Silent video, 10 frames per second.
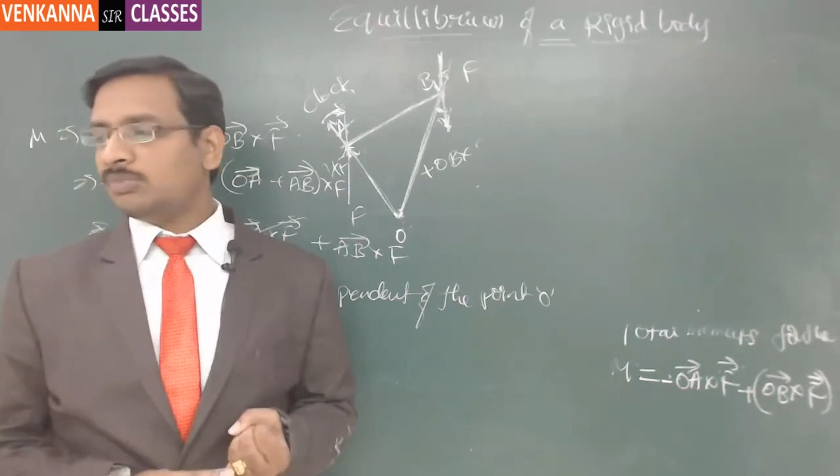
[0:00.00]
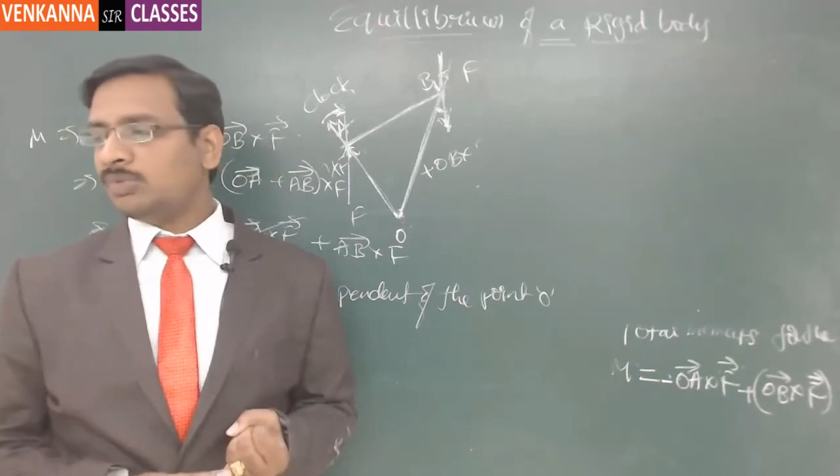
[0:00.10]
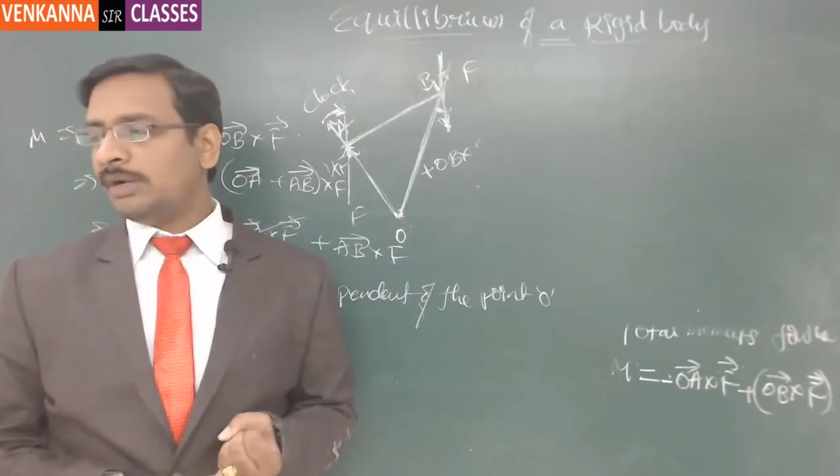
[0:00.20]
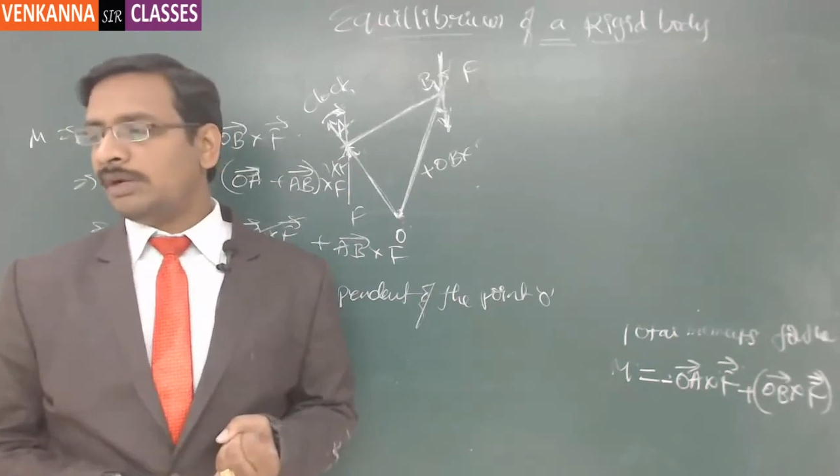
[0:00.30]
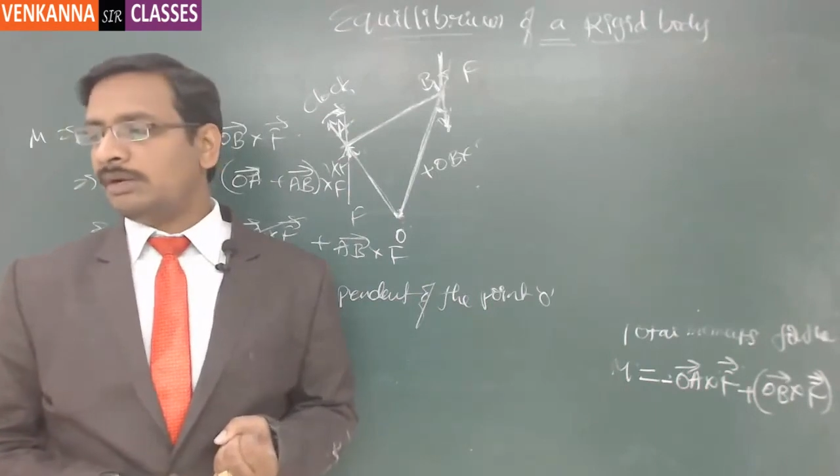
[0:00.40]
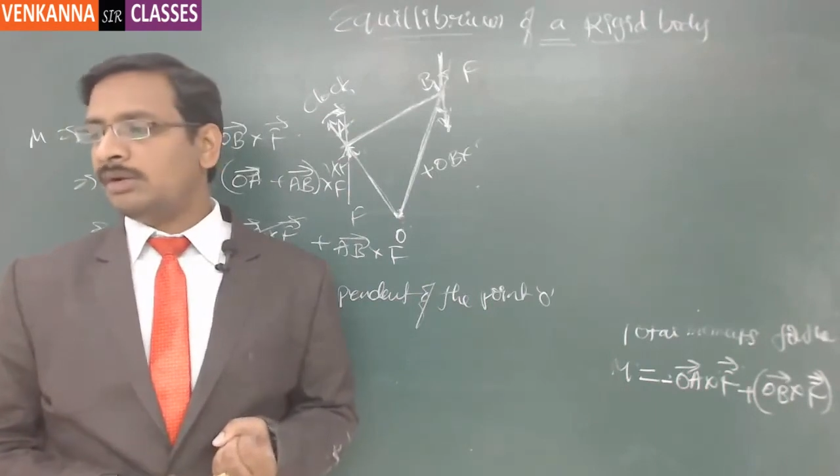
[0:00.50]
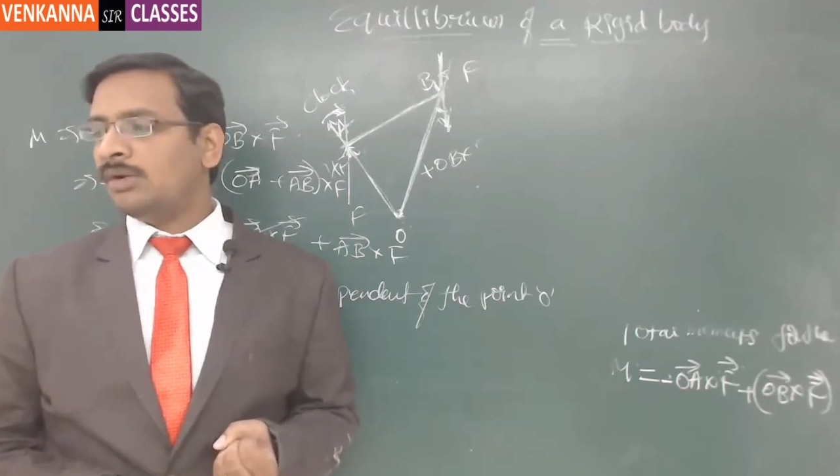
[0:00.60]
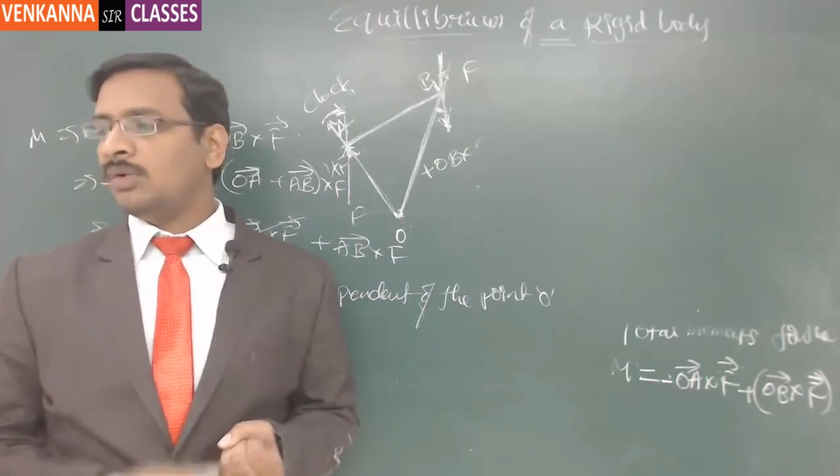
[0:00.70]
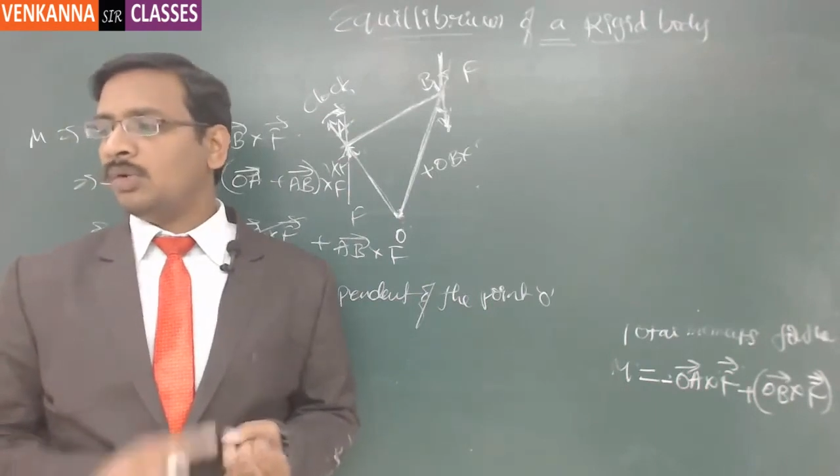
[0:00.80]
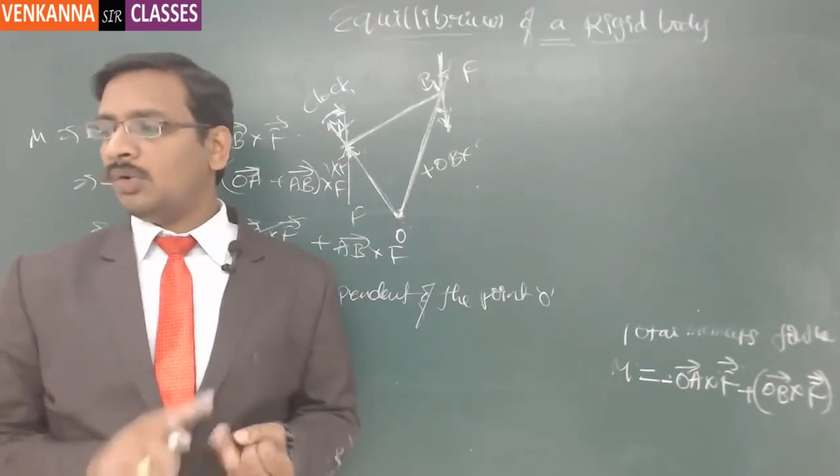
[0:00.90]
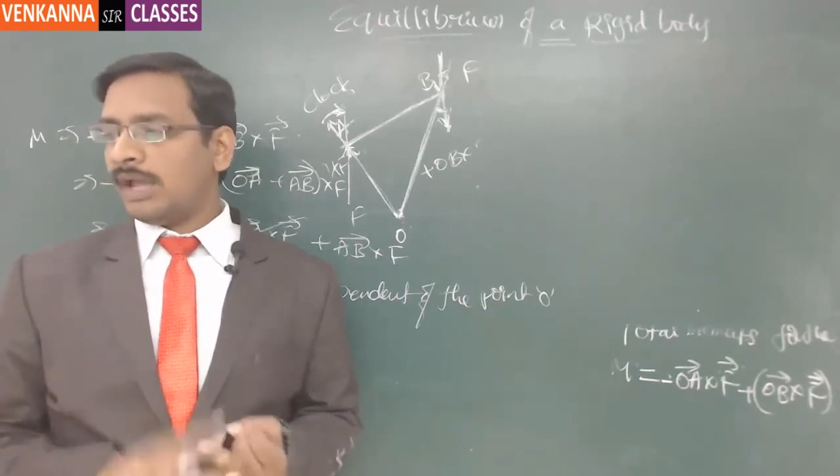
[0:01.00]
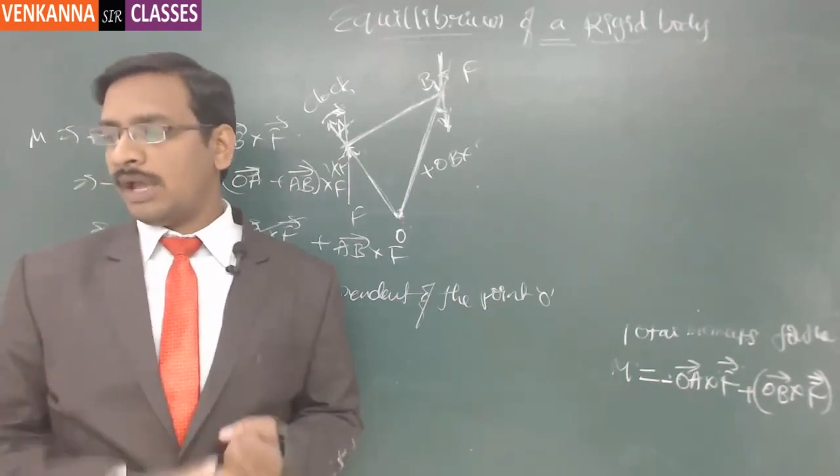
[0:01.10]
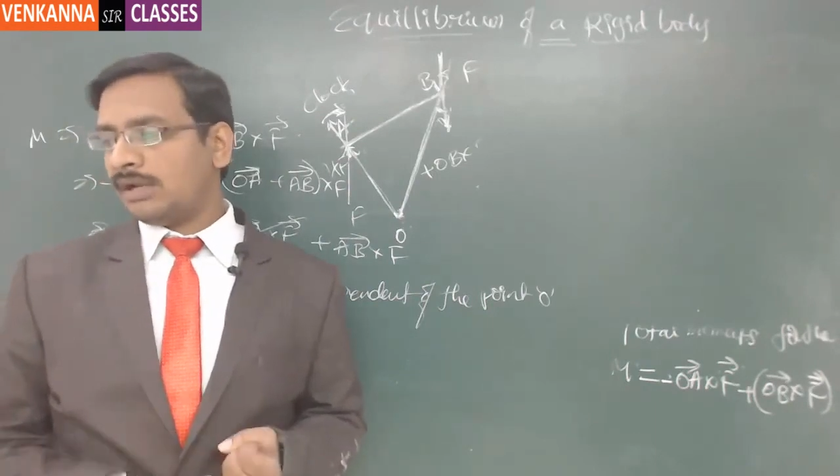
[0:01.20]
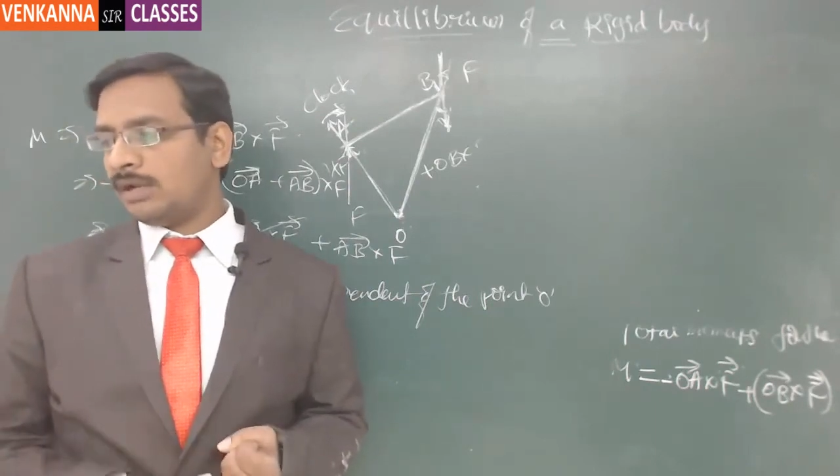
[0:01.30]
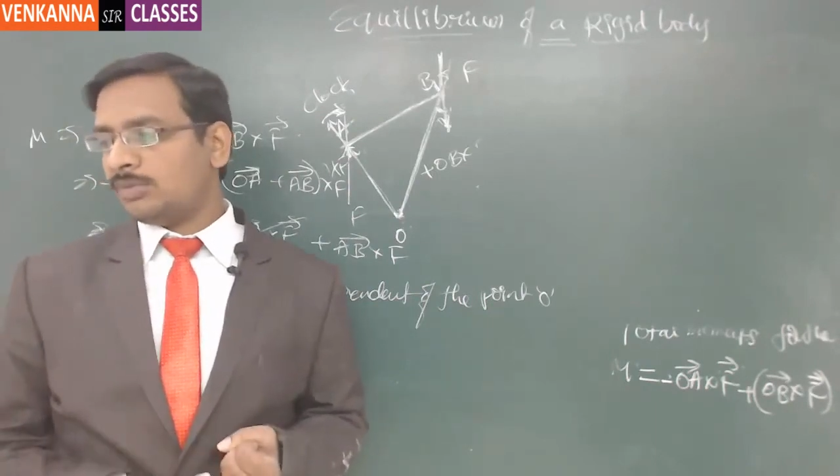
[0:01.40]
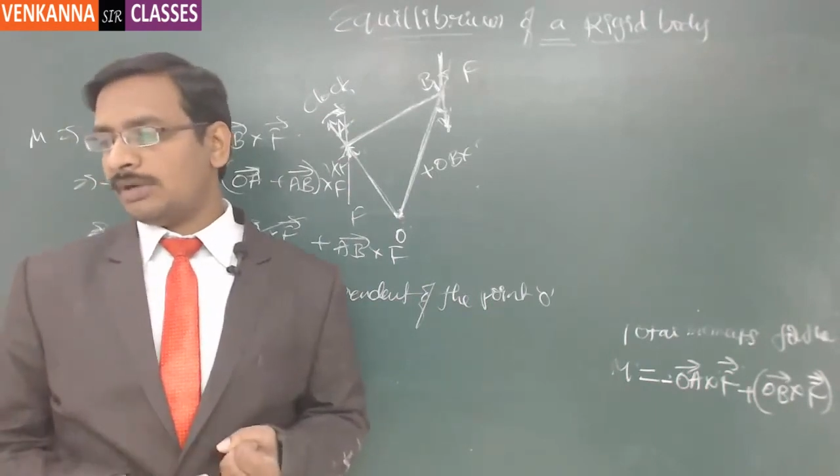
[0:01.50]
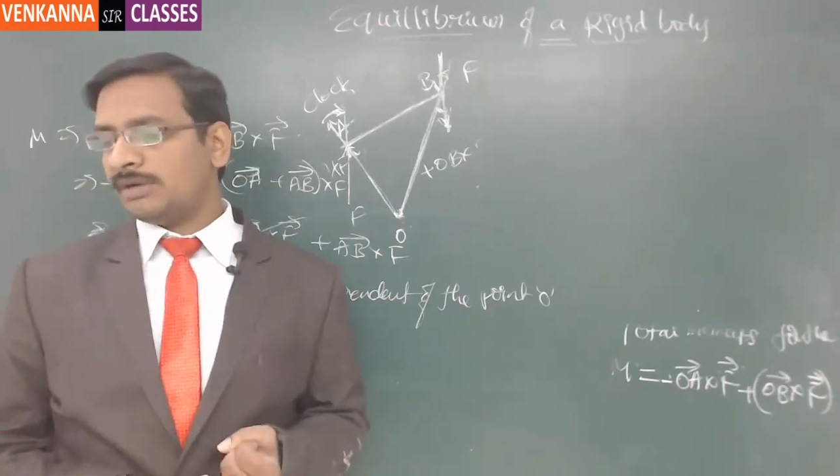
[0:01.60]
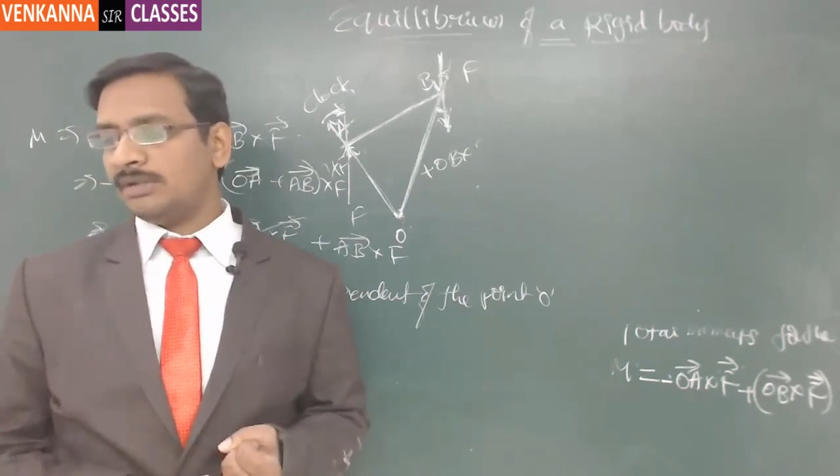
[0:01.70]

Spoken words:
movement, no angular movement.